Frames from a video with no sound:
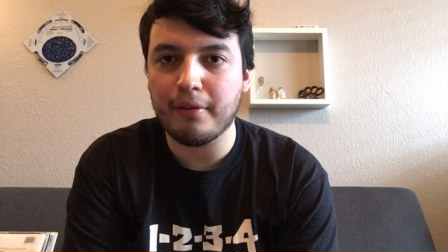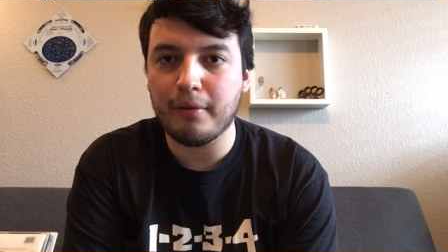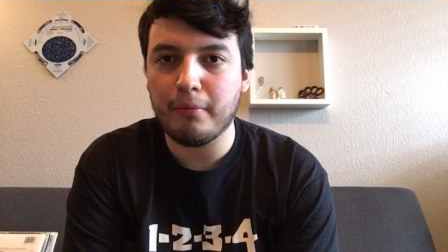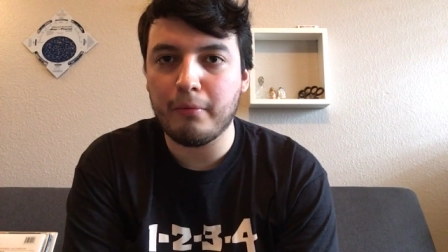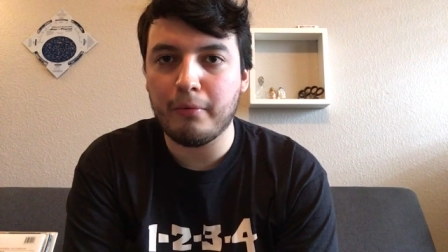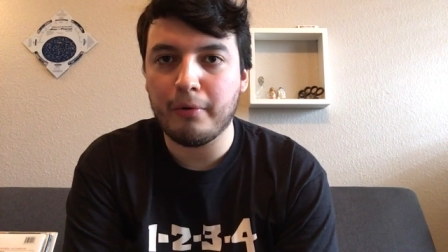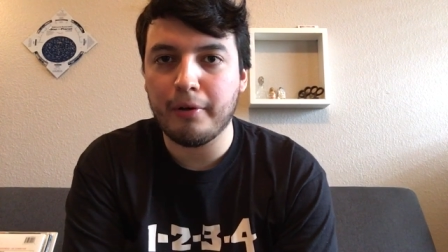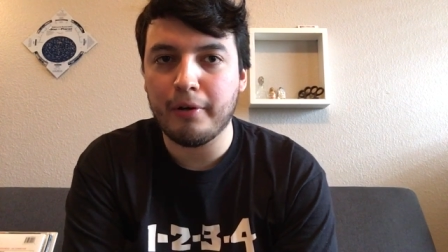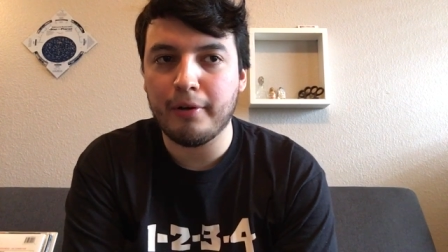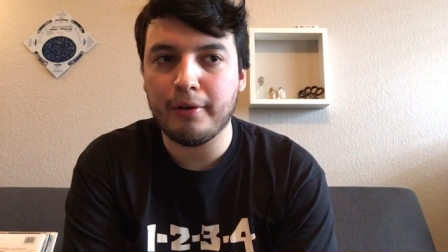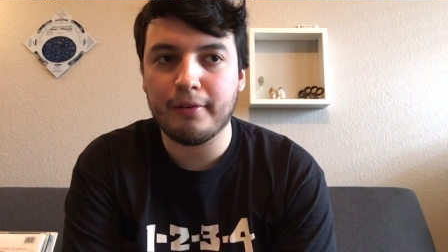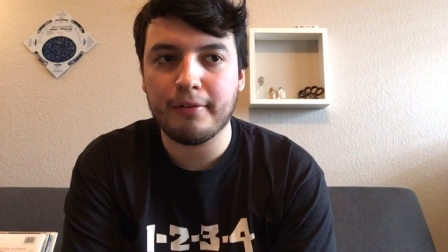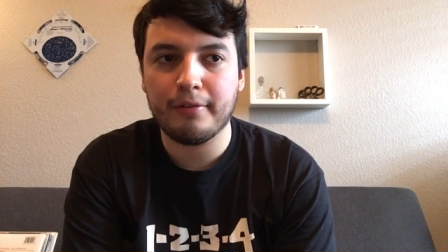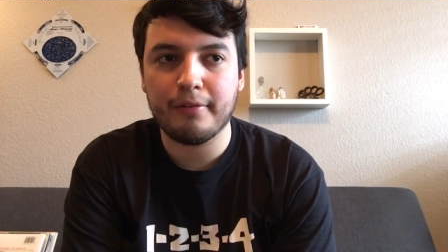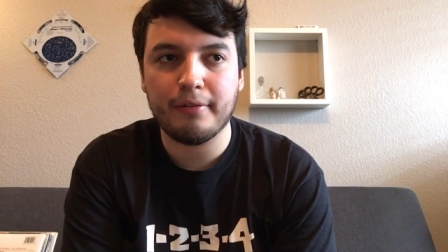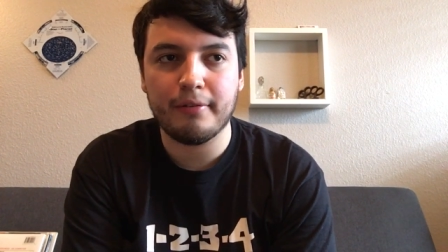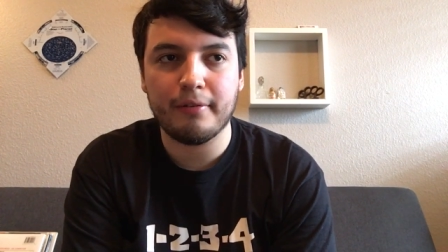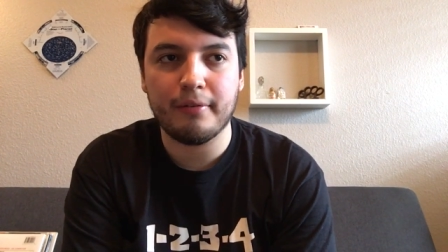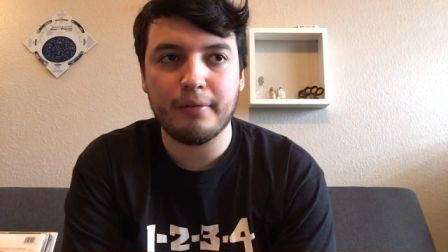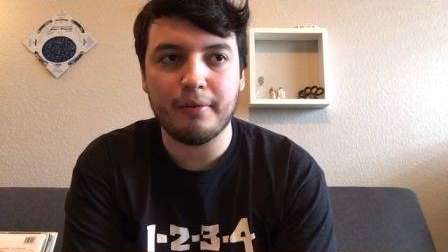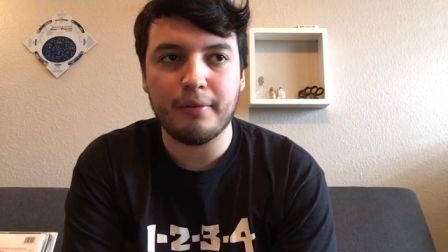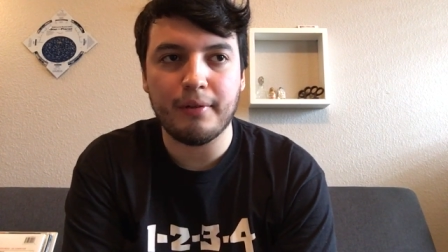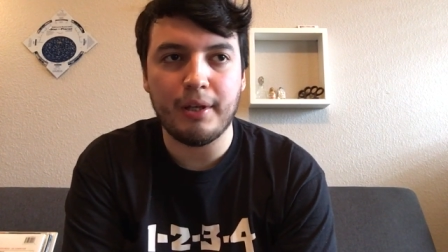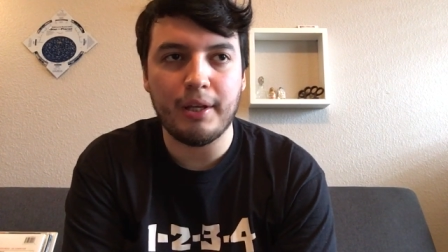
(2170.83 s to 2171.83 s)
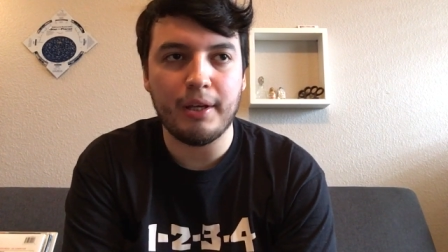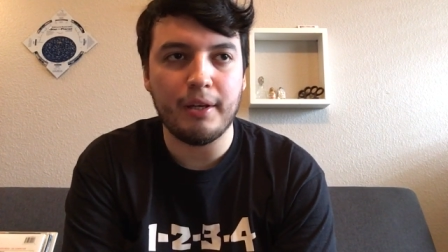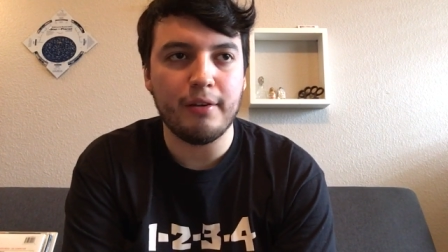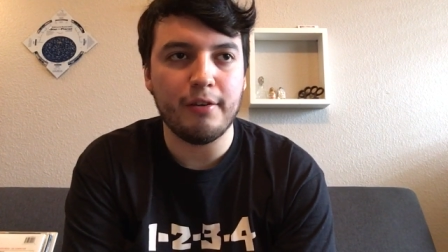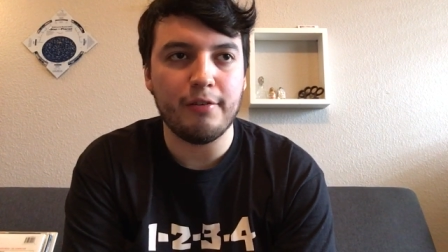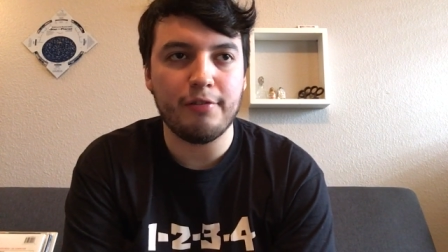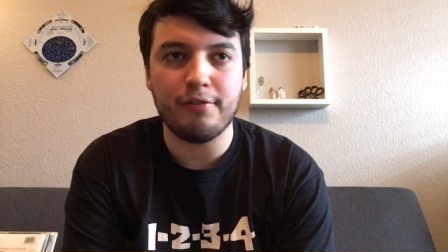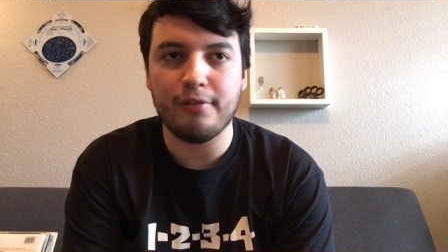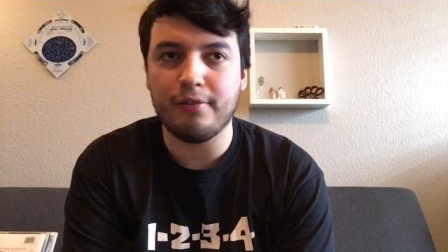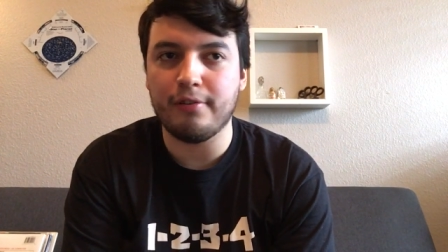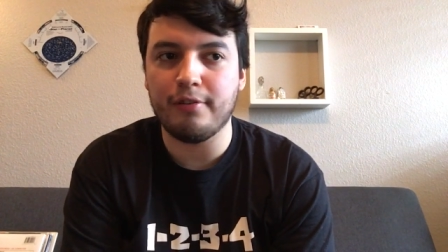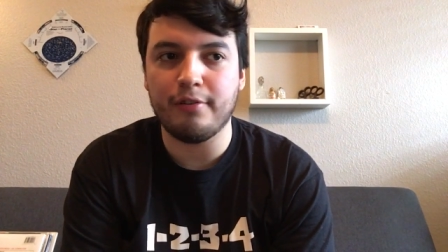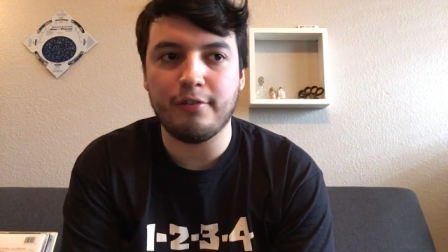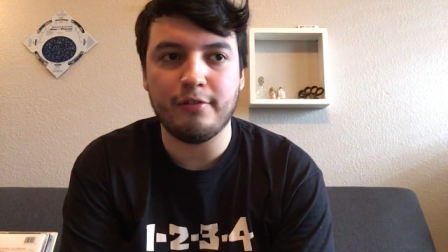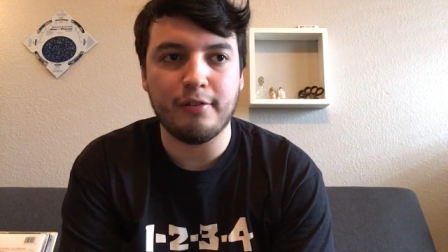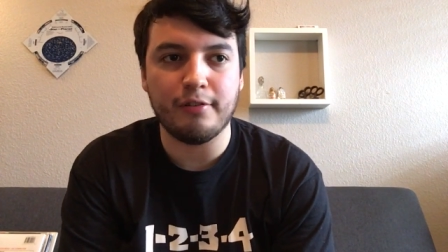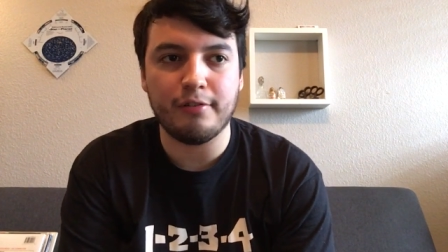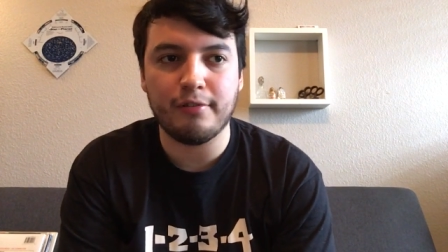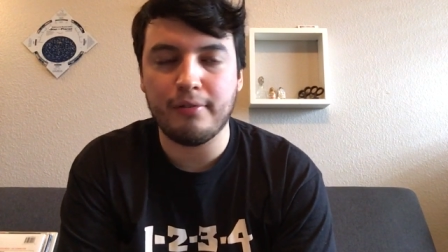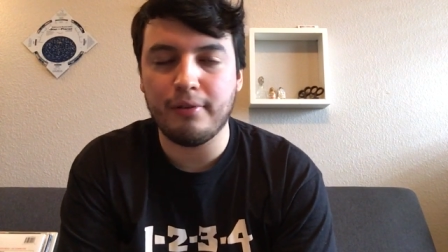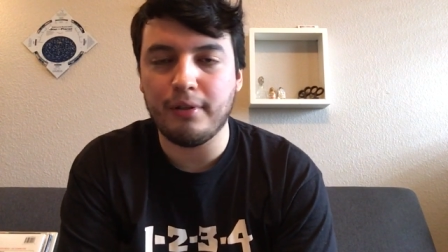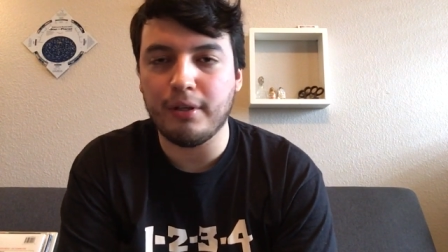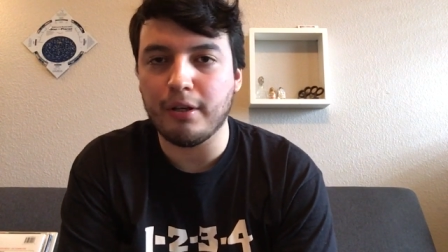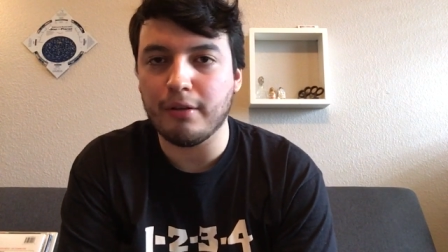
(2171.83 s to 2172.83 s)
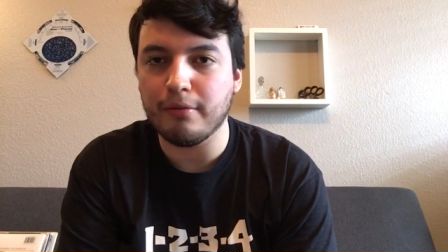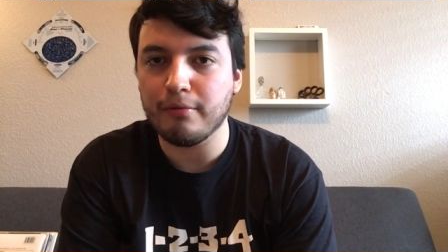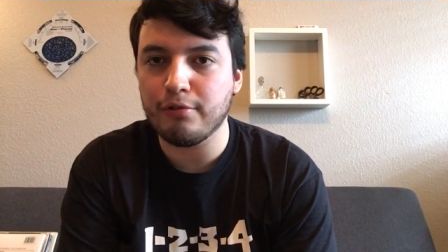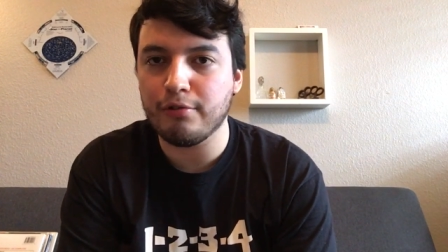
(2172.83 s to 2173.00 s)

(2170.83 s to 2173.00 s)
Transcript: the works in addition to just, you know,